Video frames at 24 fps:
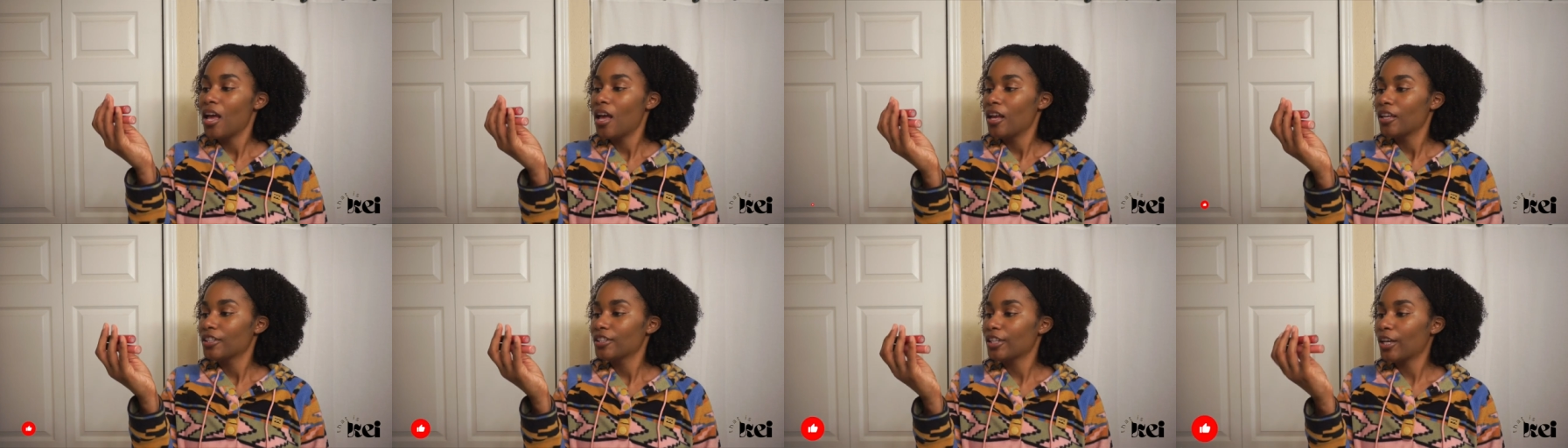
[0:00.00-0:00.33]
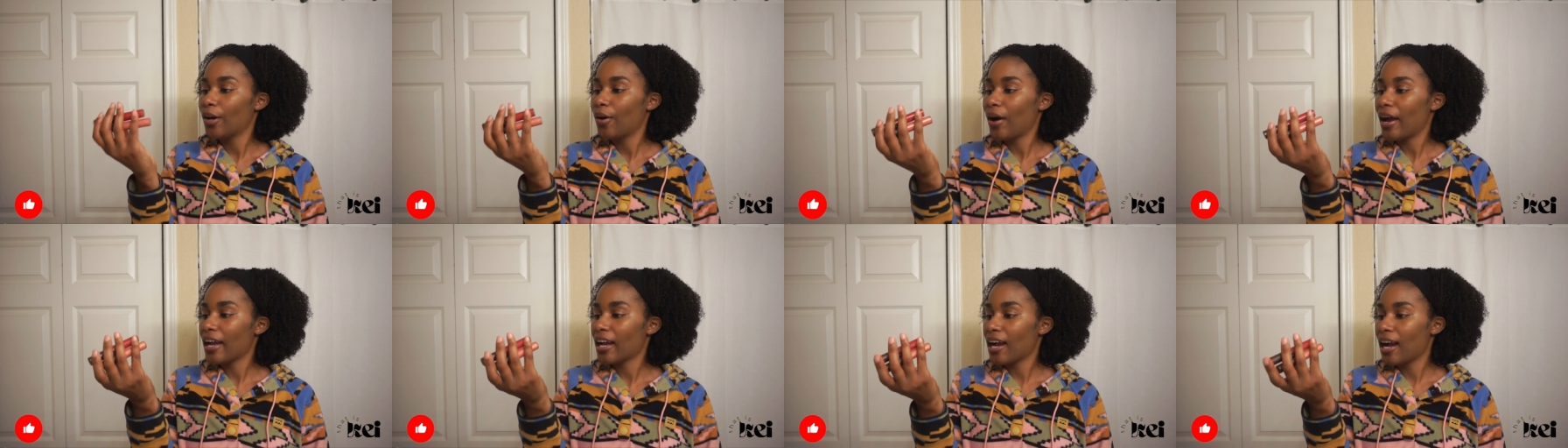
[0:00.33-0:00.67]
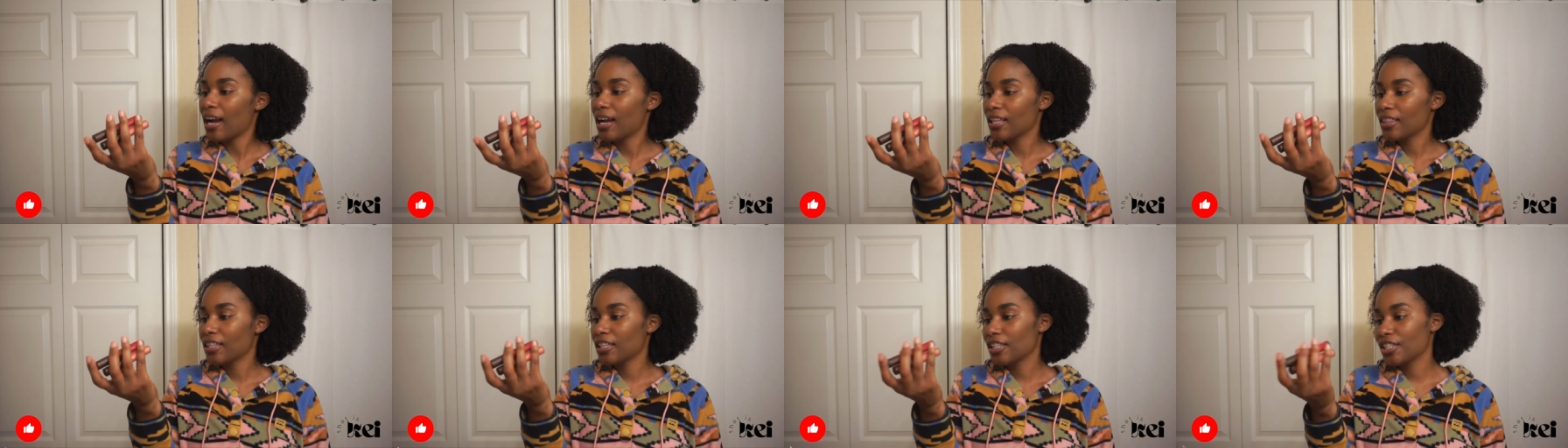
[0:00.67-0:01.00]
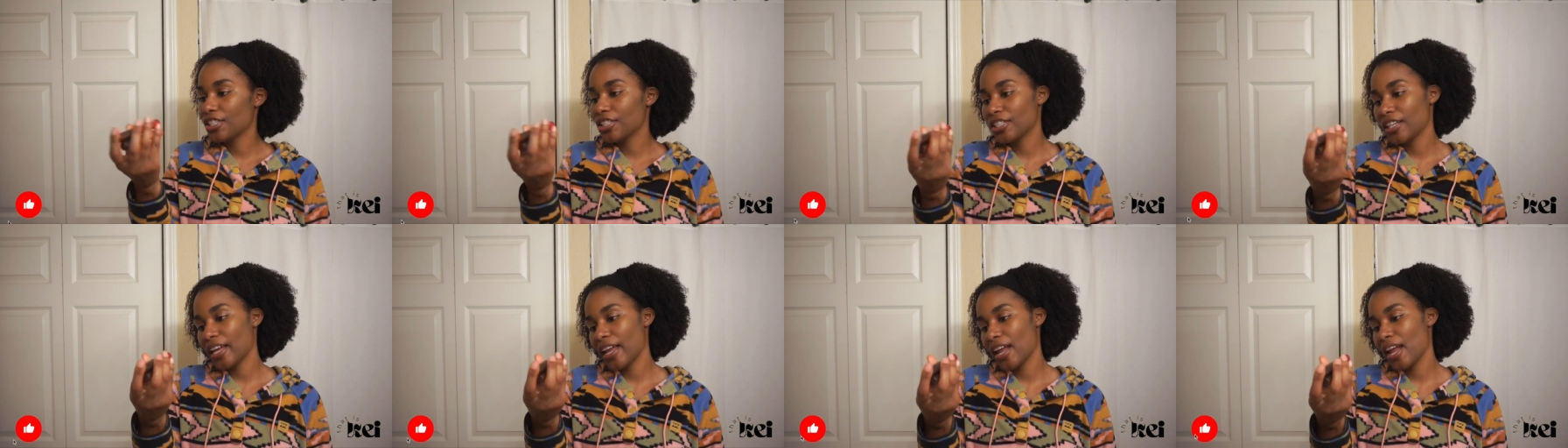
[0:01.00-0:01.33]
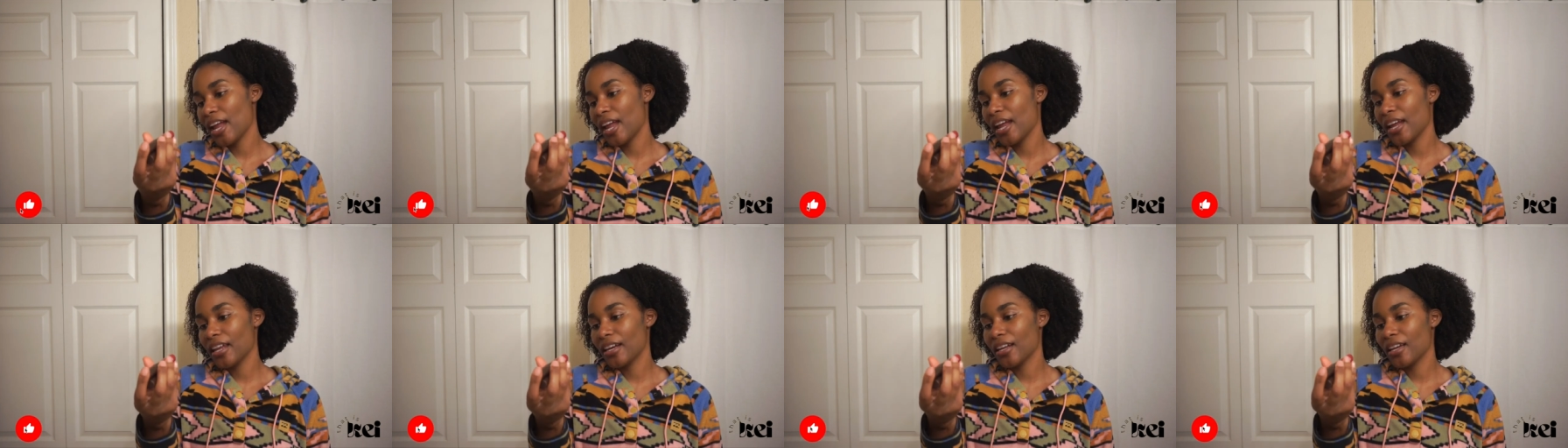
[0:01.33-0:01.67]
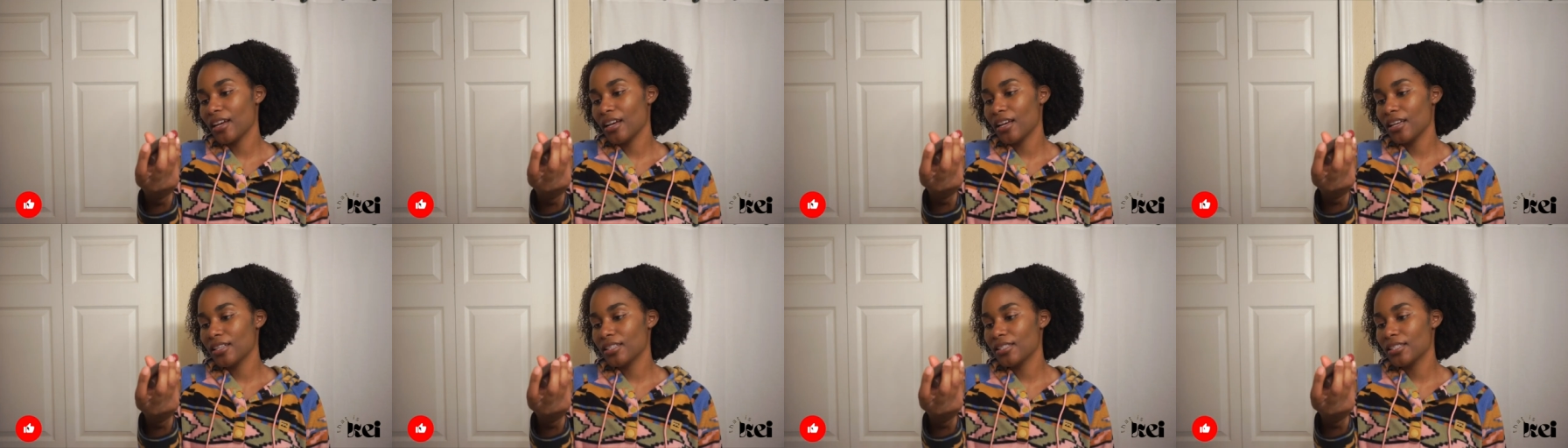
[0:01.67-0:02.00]
So I got the shade
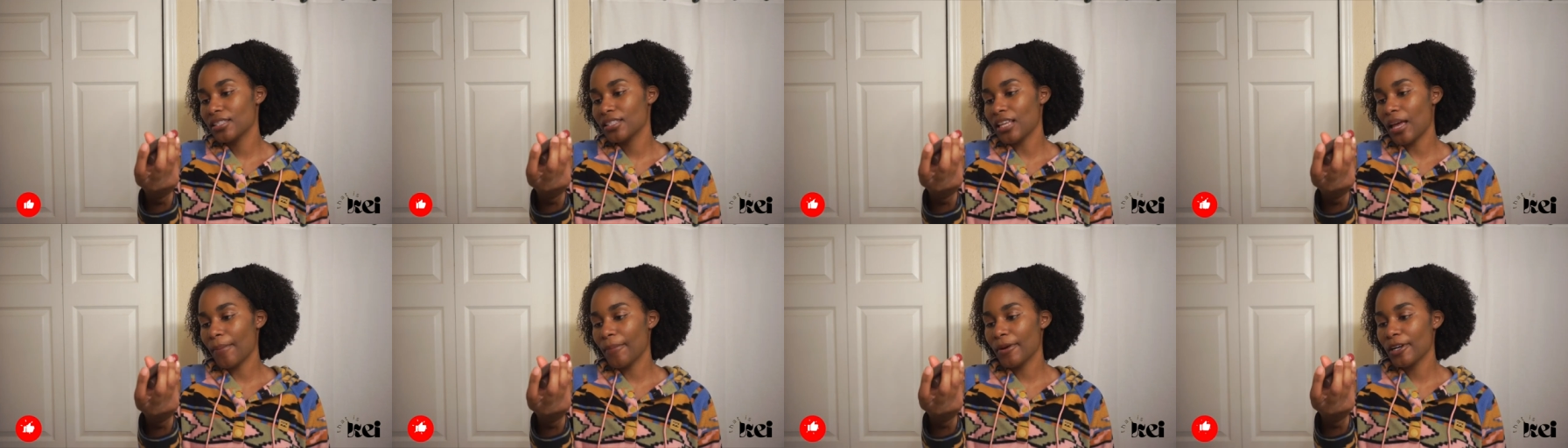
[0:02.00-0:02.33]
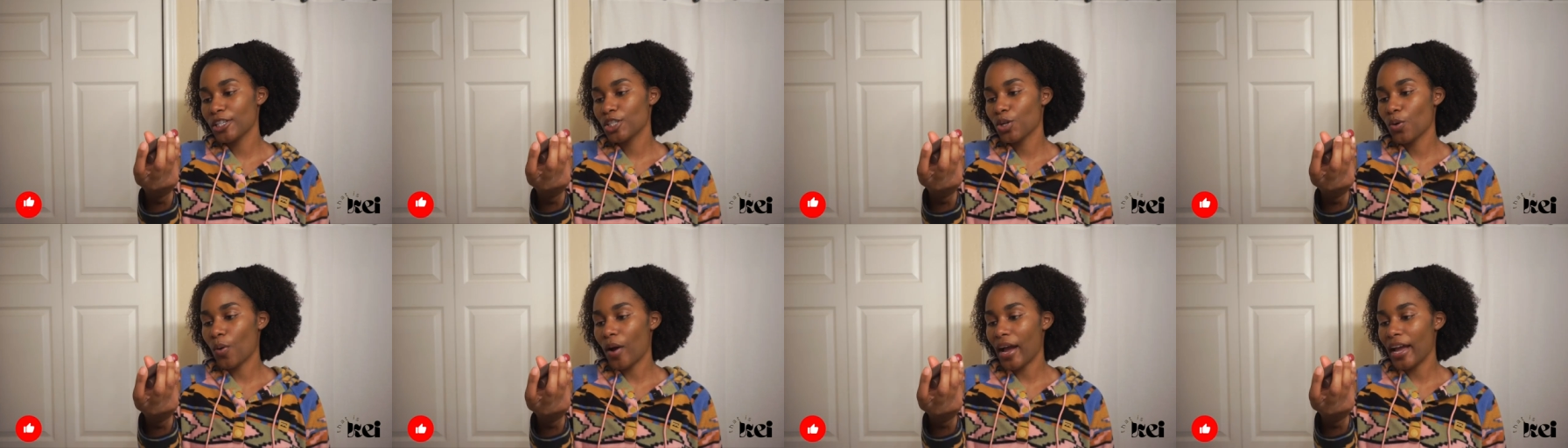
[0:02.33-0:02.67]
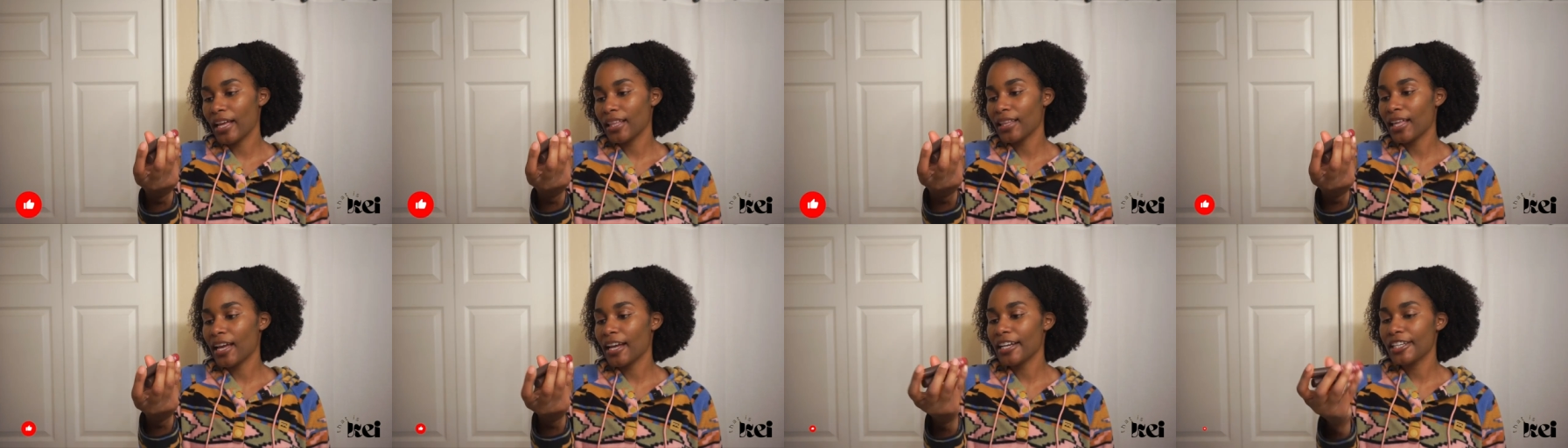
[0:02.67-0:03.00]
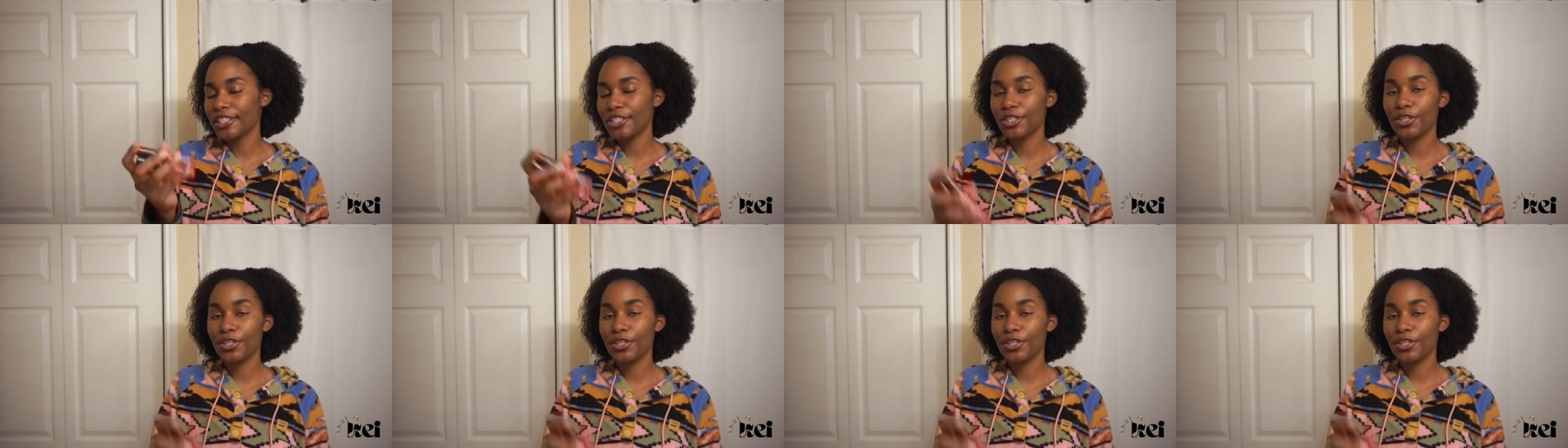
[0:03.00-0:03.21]
Summer Twilight